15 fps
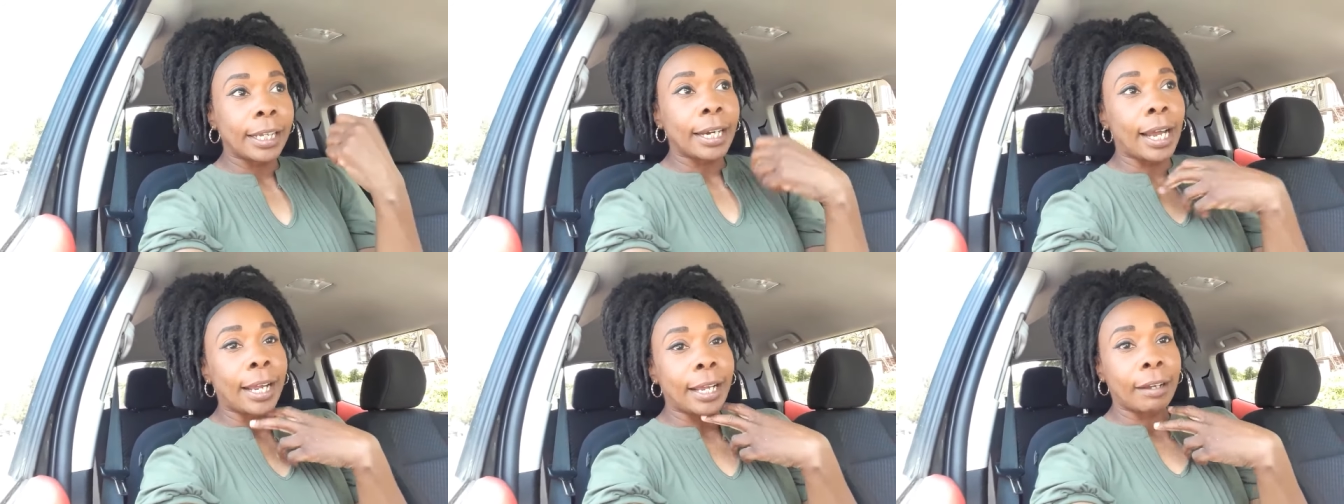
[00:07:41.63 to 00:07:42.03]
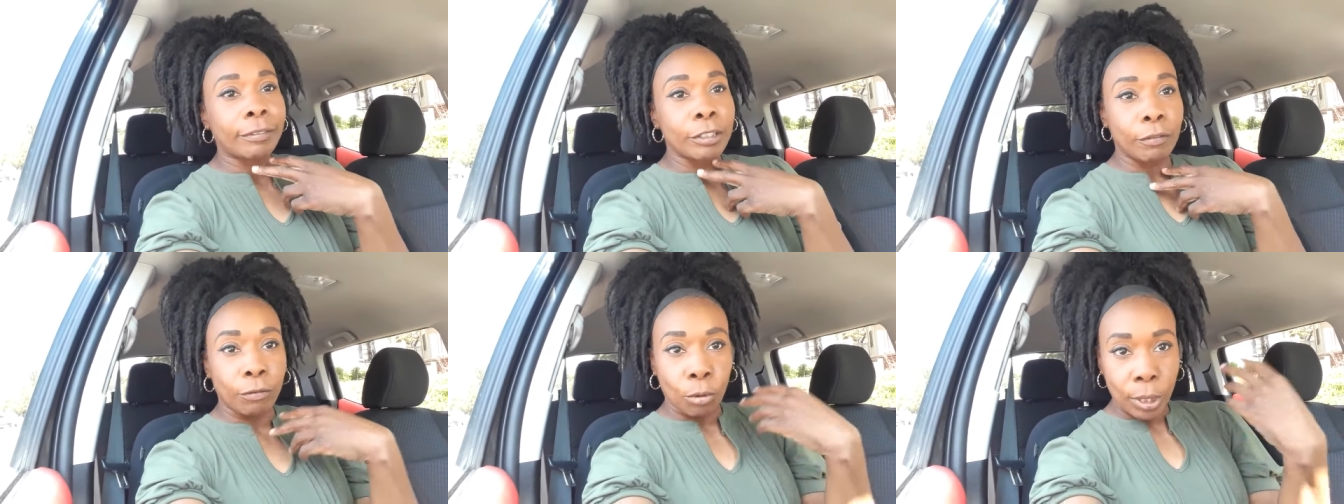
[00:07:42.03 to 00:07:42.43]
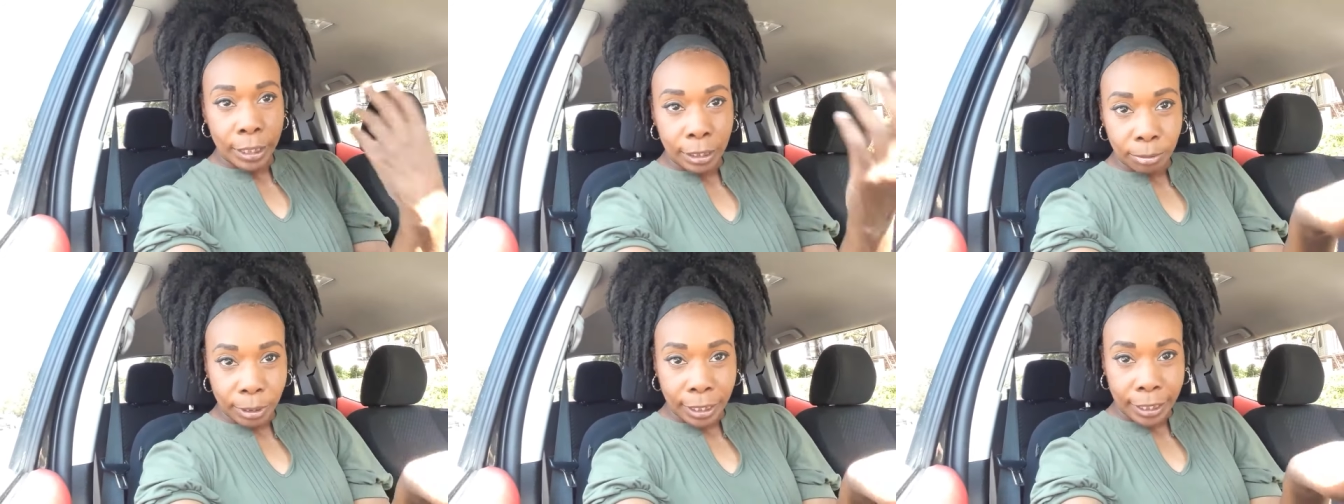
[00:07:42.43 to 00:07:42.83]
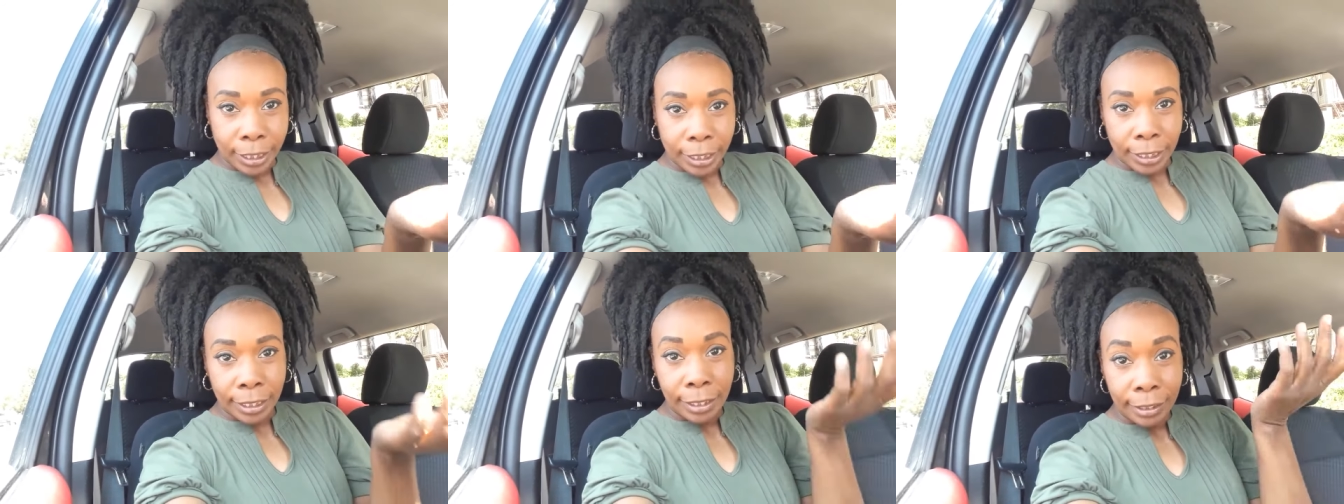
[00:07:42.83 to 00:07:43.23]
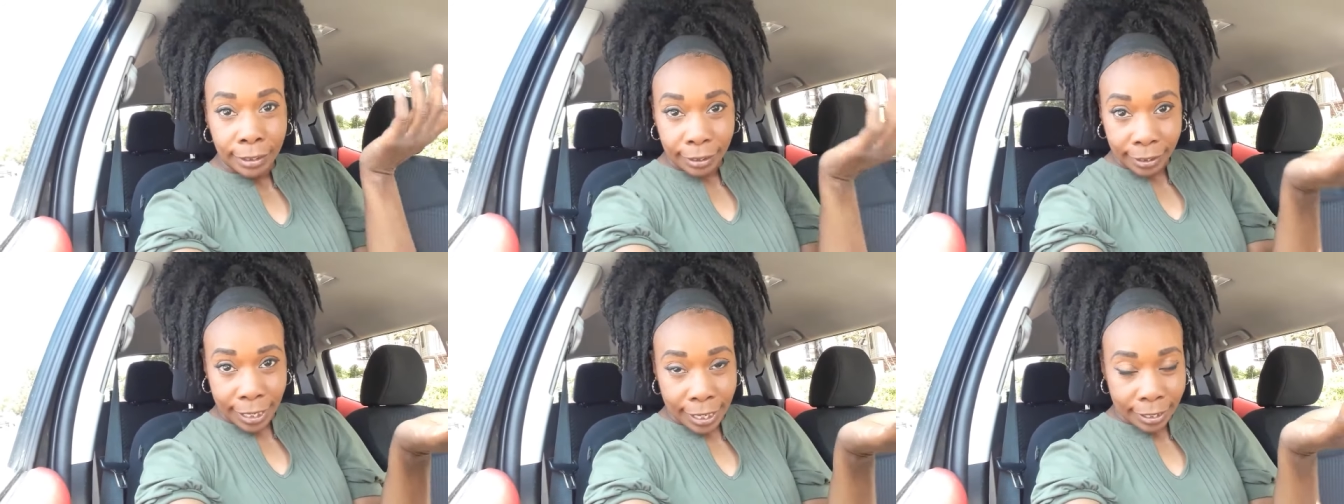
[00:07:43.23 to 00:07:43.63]
and I have to voice what they're
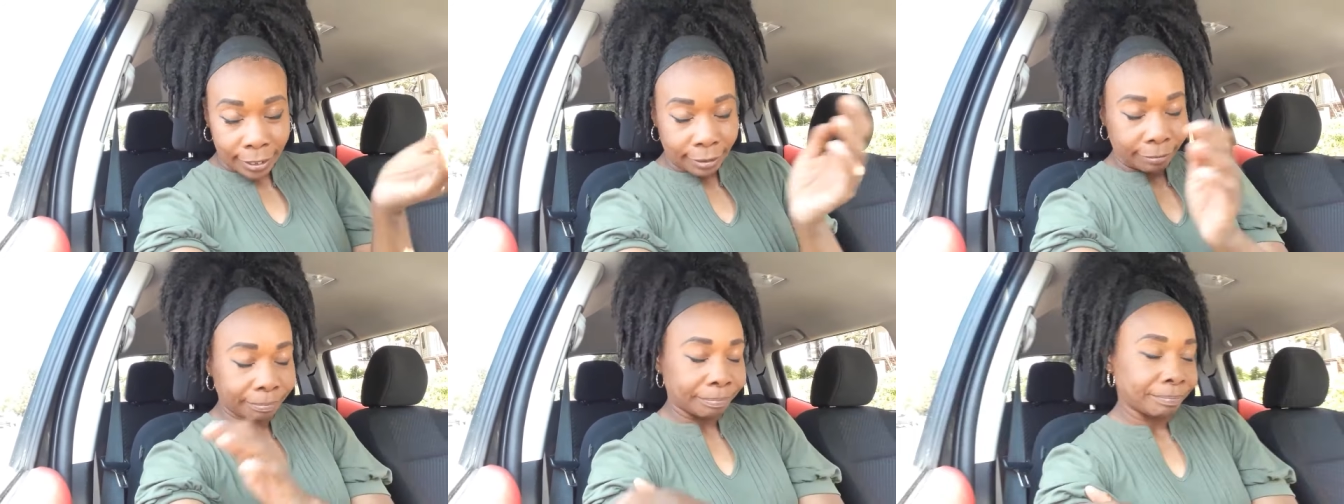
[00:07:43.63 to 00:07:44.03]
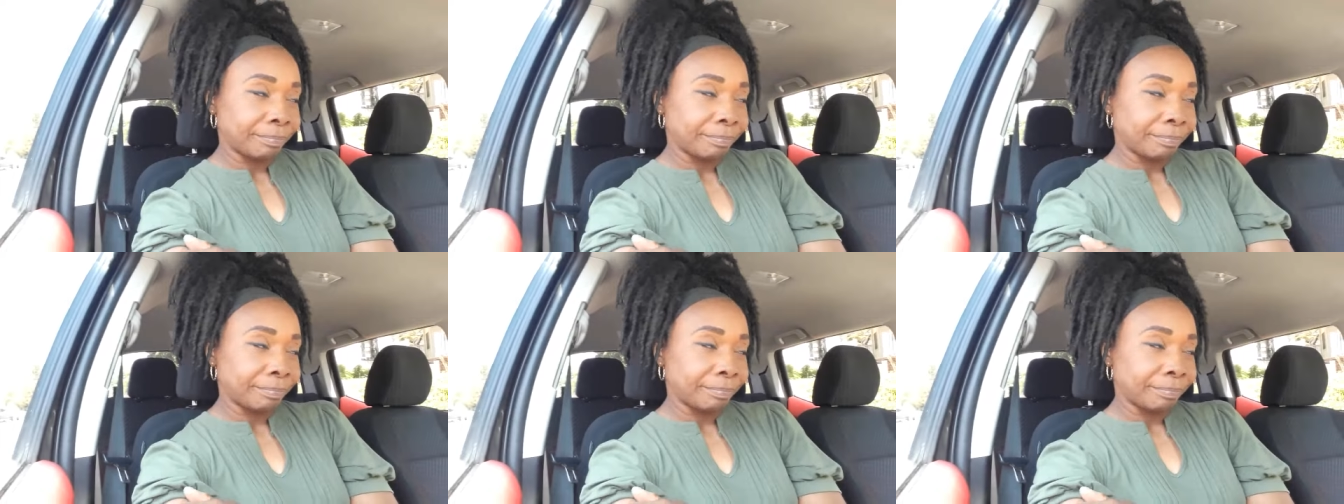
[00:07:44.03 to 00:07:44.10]
signing.